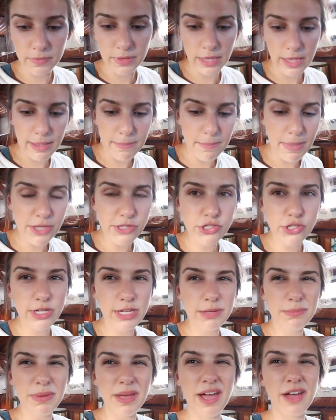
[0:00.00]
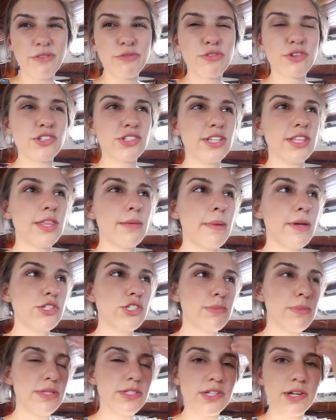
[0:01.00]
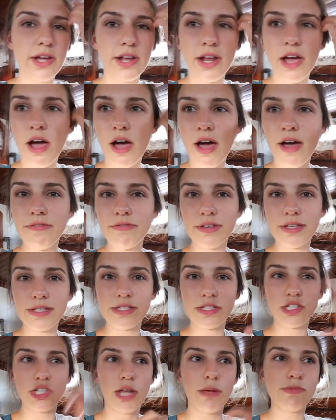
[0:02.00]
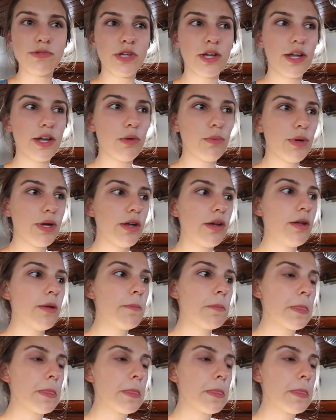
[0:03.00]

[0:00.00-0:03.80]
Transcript: I'm measuring, but unfortunately the measurements are kind of off because the shapes are kind of weird.